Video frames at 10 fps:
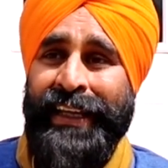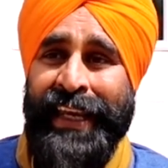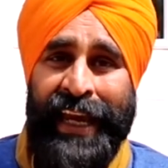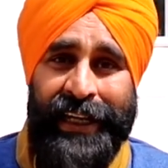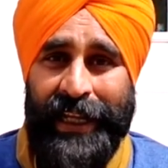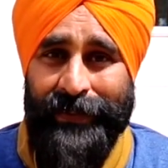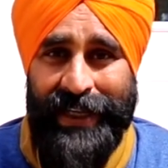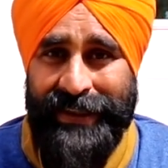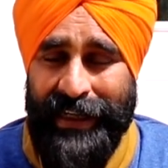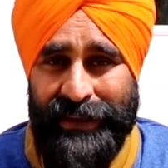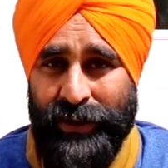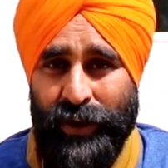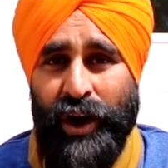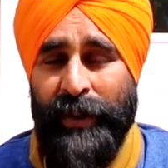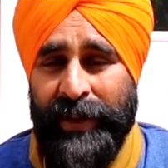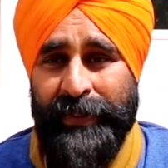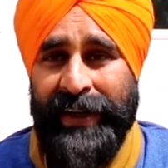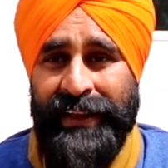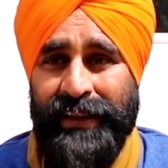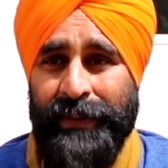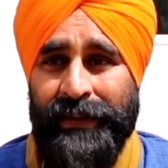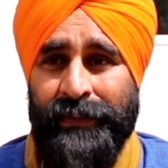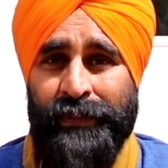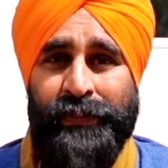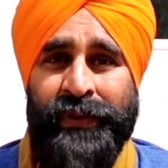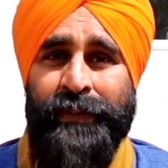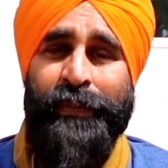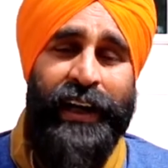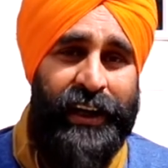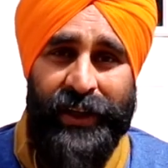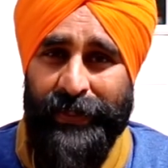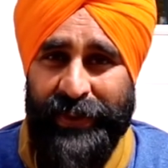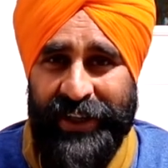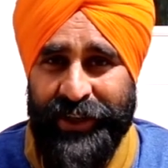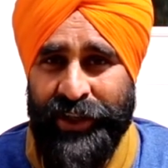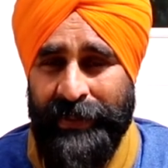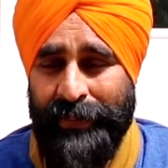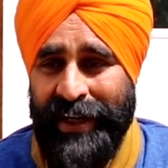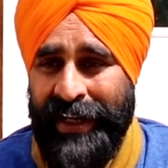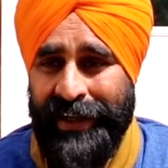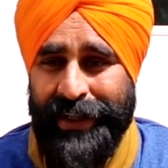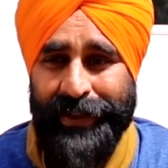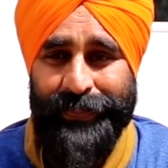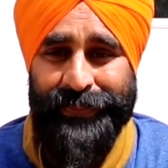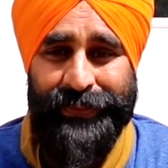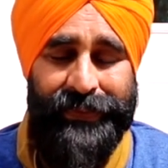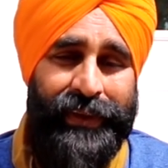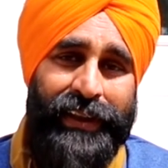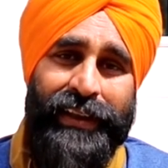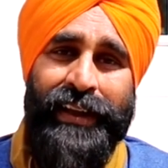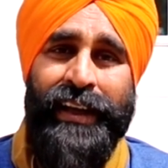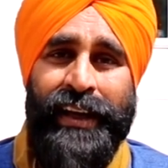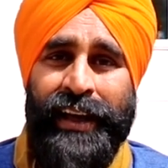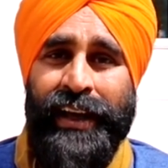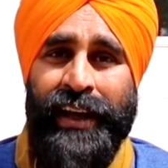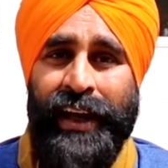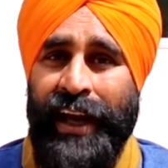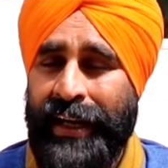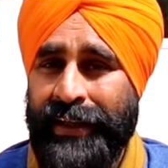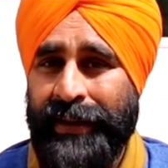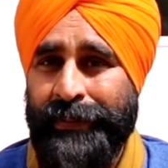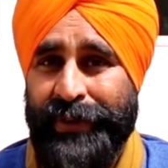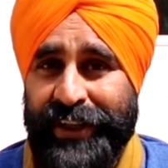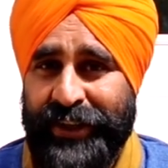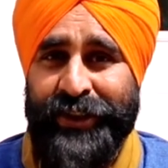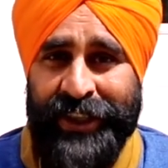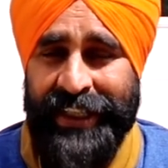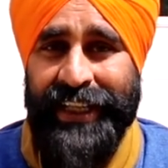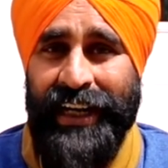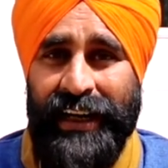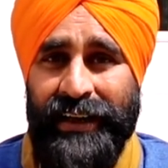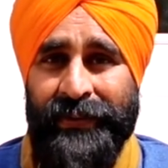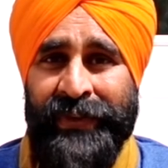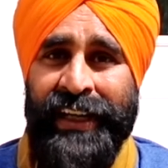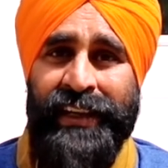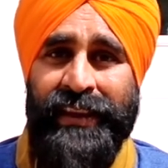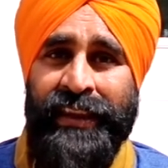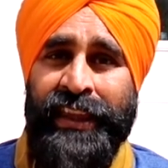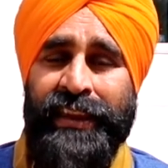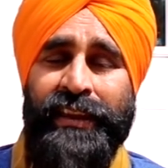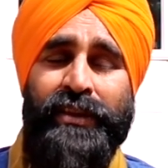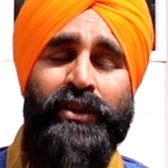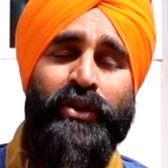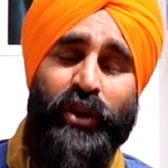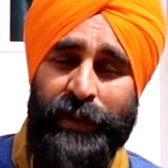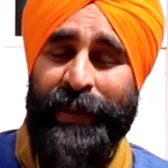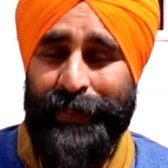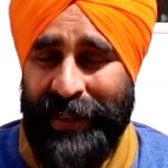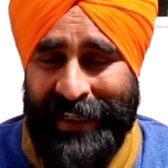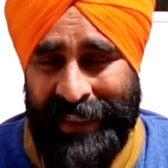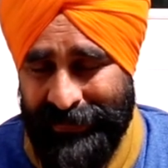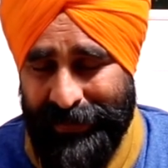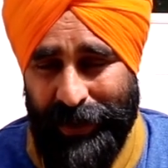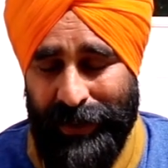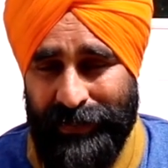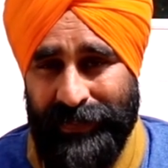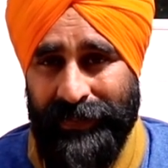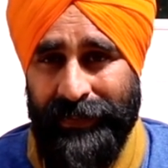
Canada was also Commonwealth, part of British Empire, and British India, where those people came from,